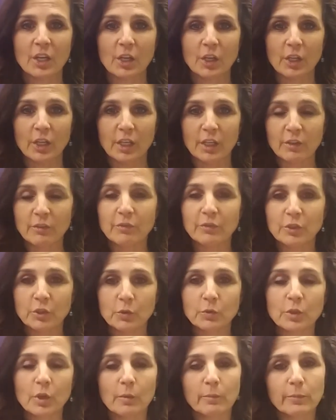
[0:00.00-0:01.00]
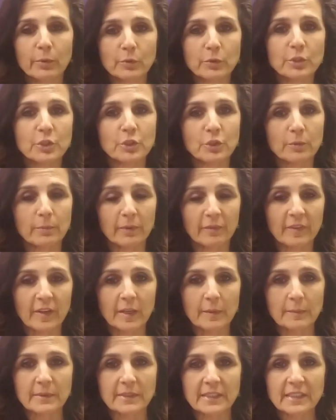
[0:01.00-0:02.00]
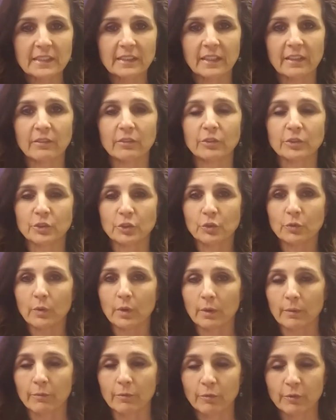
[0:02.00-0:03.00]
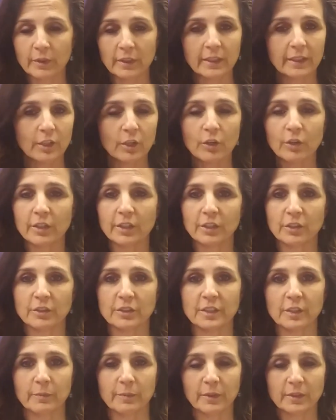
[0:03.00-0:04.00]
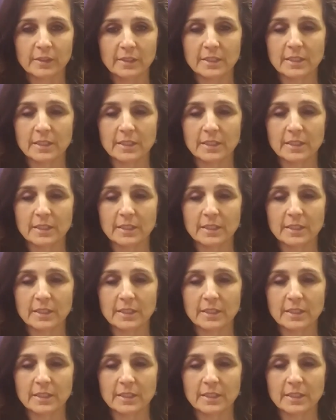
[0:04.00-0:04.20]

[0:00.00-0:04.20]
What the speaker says: if you don't boost your vitamin D levels, you are really hurting yourself, because it's an